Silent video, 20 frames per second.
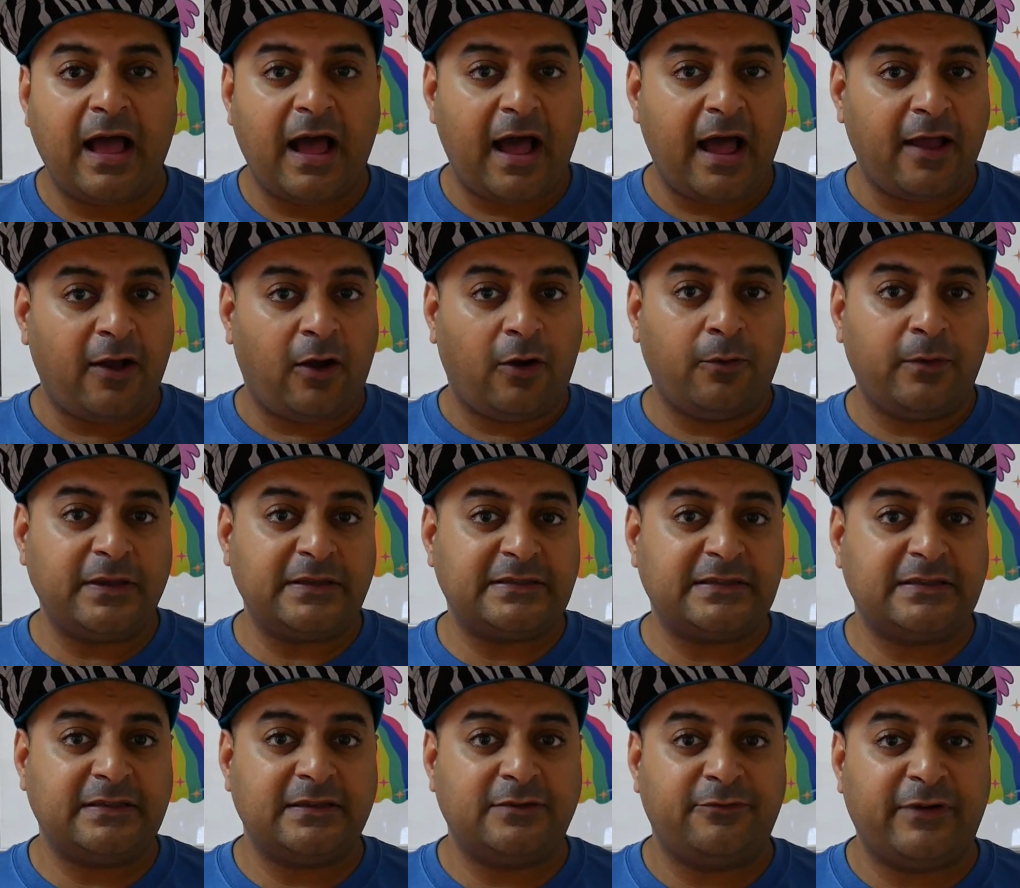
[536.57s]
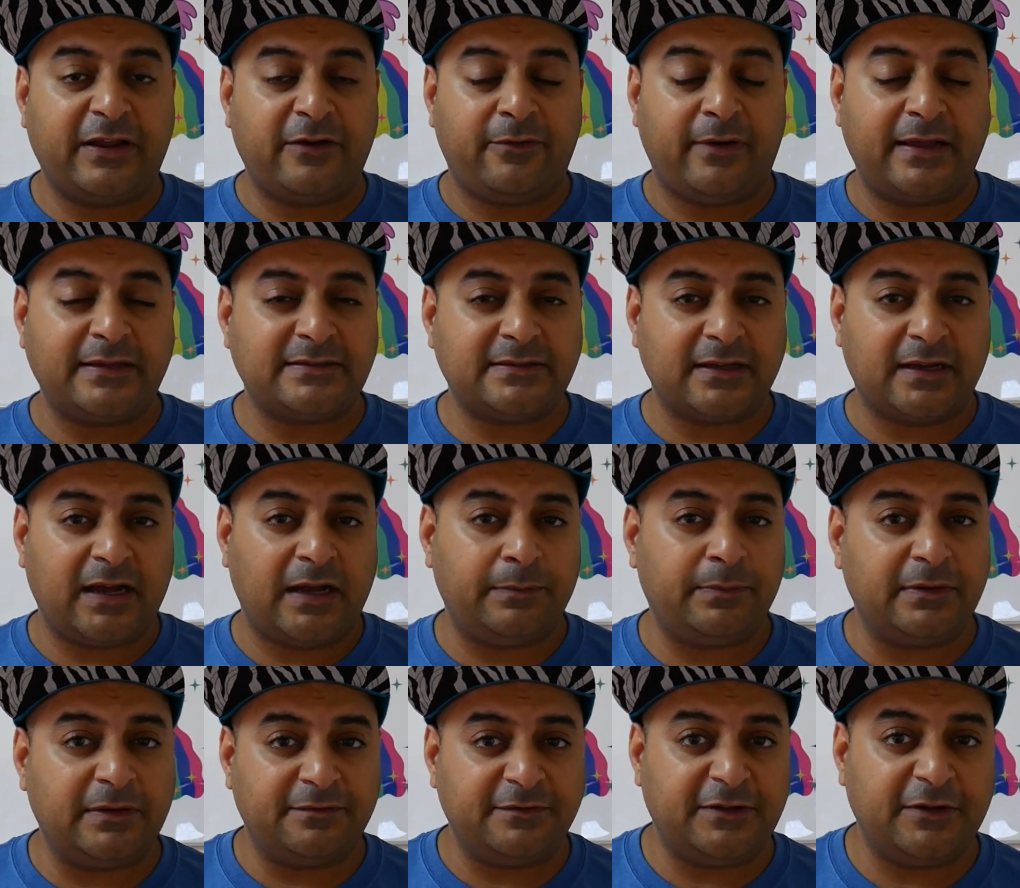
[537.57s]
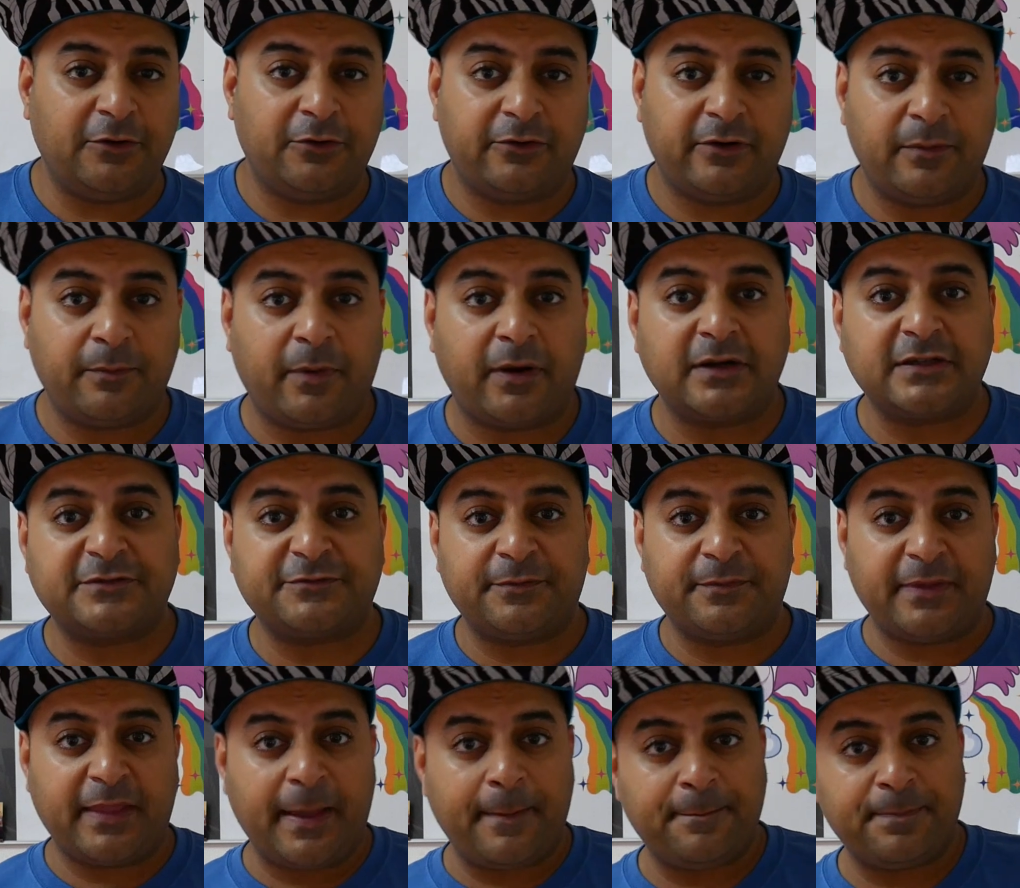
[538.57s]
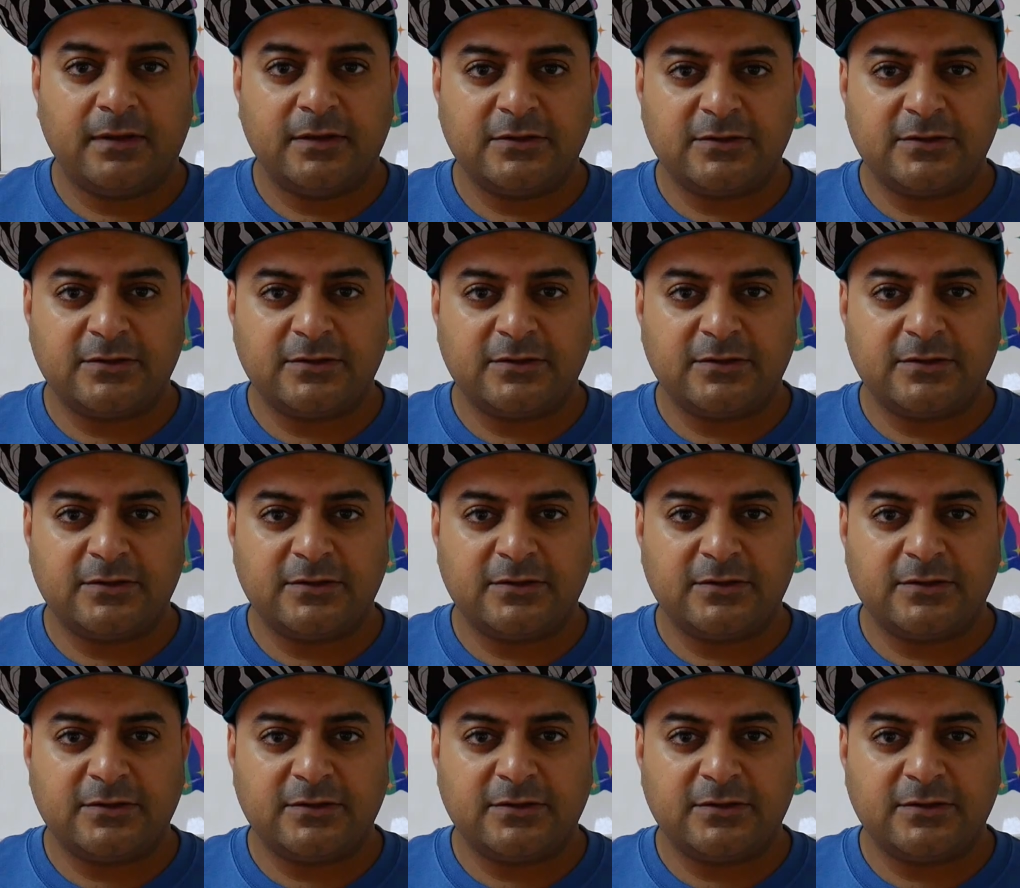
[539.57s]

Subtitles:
I always request a couple of deodorant bars from them.